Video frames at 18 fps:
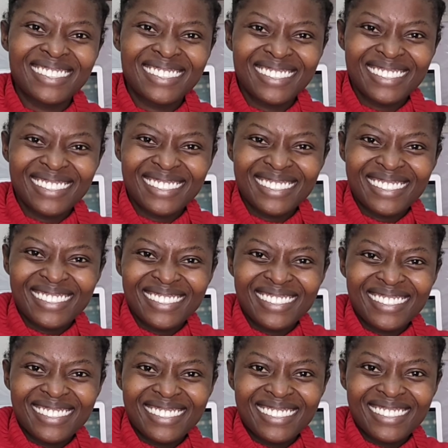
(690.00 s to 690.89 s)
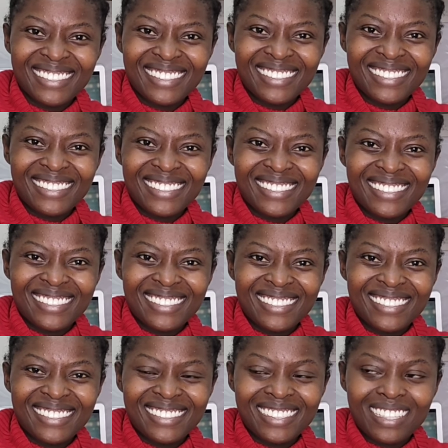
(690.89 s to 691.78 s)

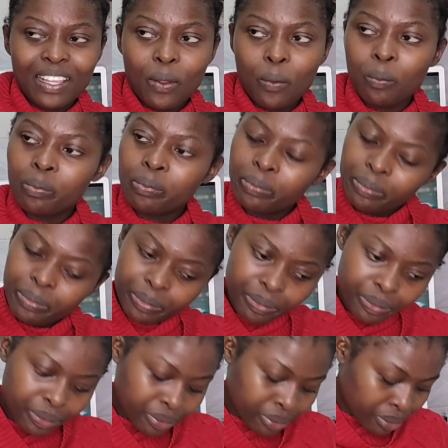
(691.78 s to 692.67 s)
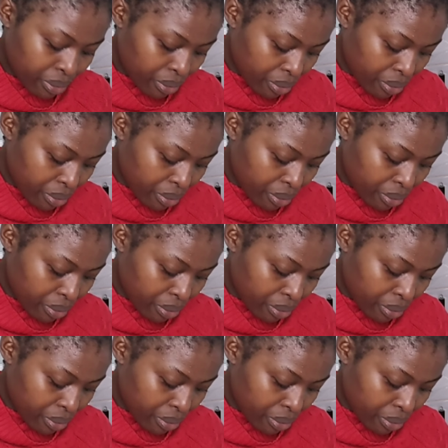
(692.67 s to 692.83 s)
(no one is talking)